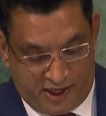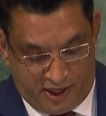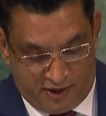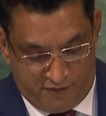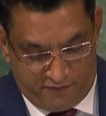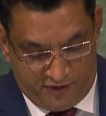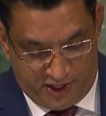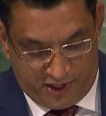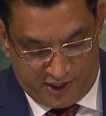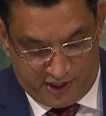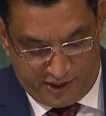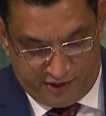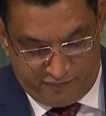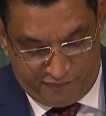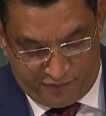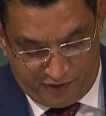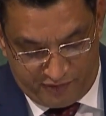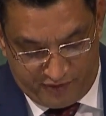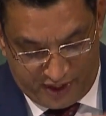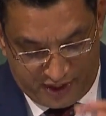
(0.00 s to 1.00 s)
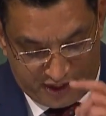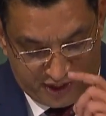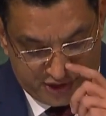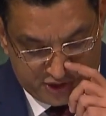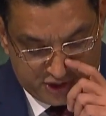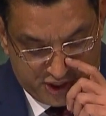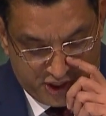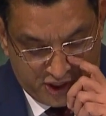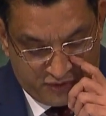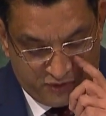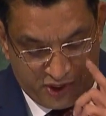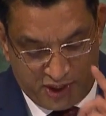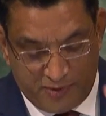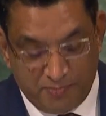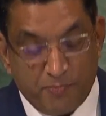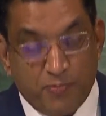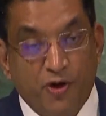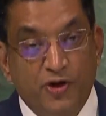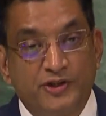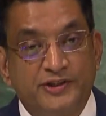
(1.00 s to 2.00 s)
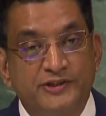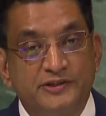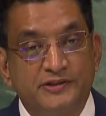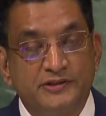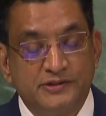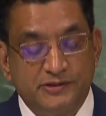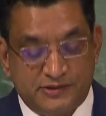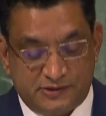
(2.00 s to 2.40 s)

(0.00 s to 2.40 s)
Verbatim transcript: and where everyone is equally important.